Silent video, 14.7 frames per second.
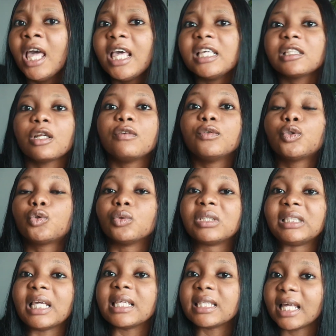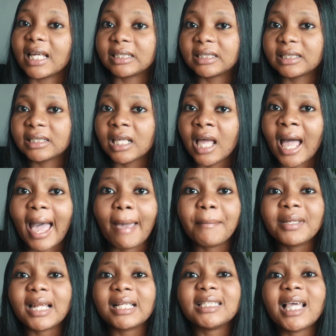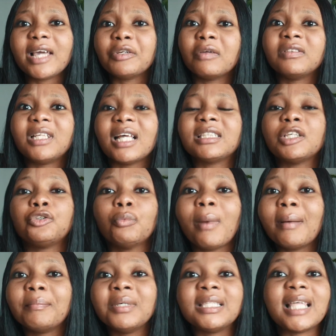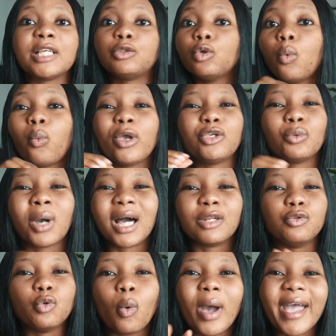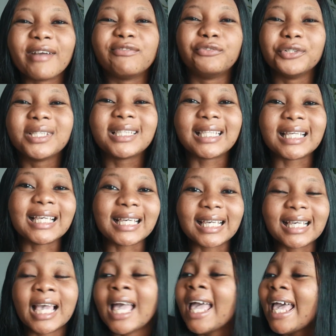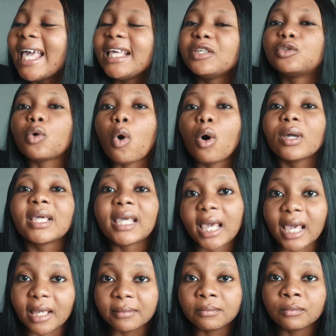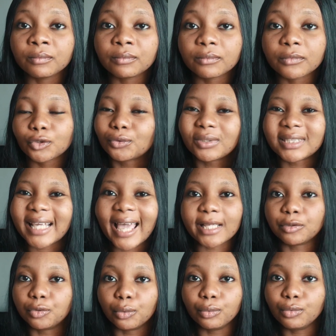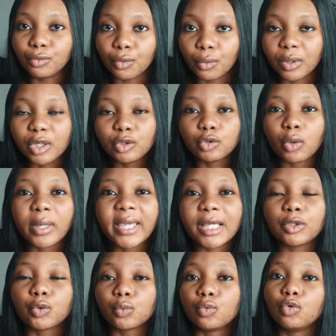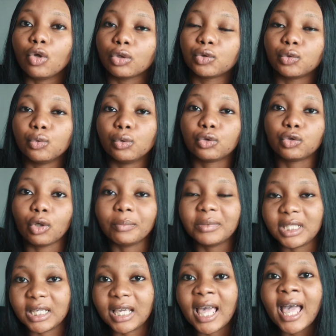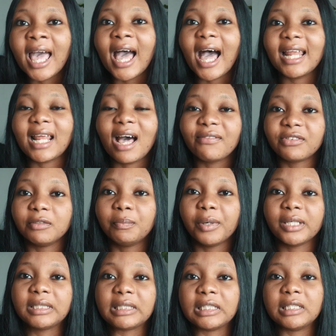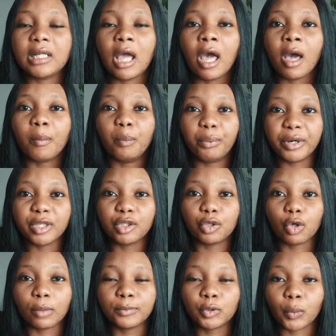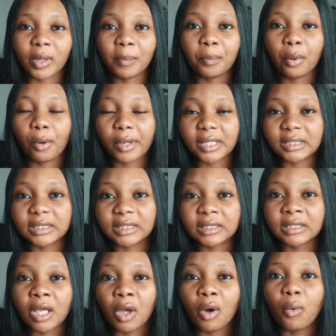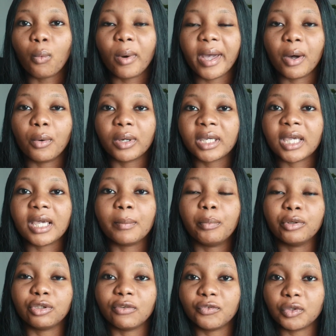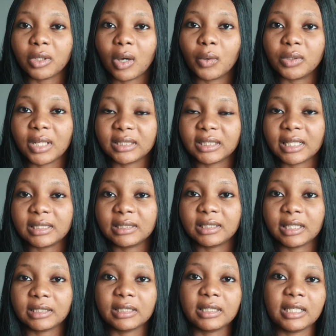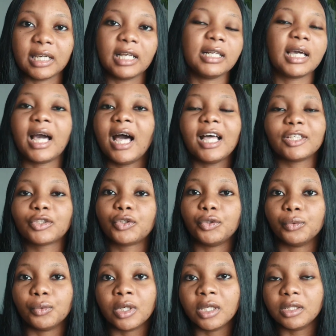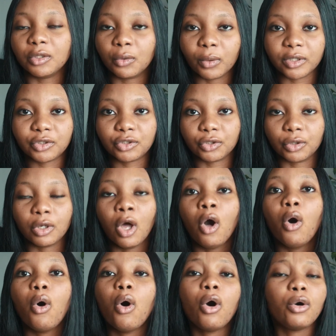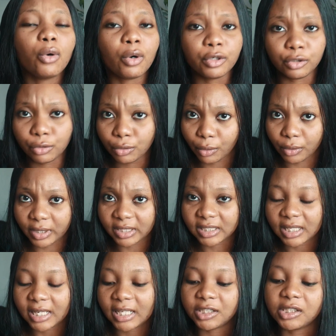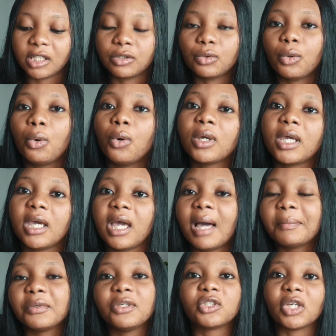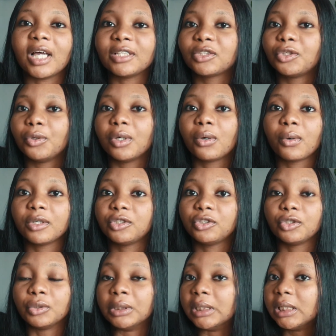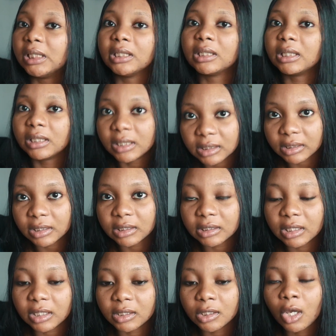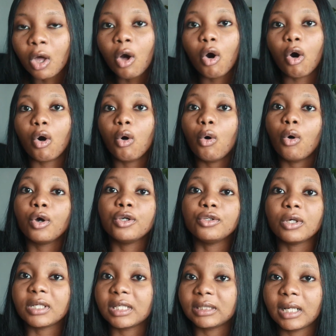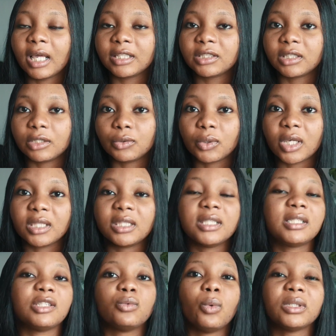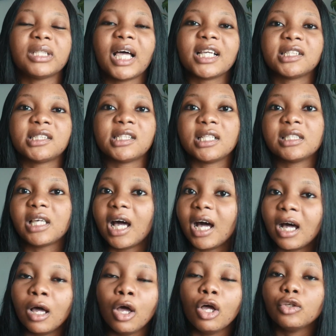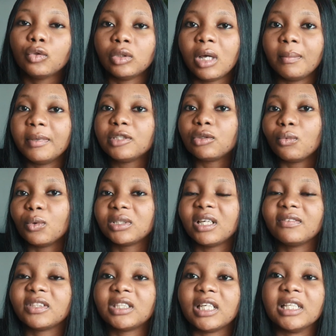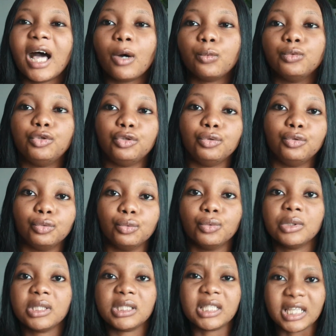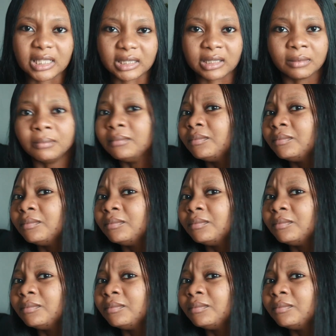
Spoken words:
Instead of you to say that, I mean, at the end of the day, as a human being, there's no way you can know everything. It's okay to say I don't know. It's okay to not know something and have the person bring you up to a point where, okay, both of you now understand the certain thing and they can ask you the question. Oh, you don't understand hashtags. Oh, okay, I'm going to ask you a question on linked lists instead. Or, oh, you don't understand hashtags. Okay, this is what hashtags are. So now, based on what I've said, how would you do this?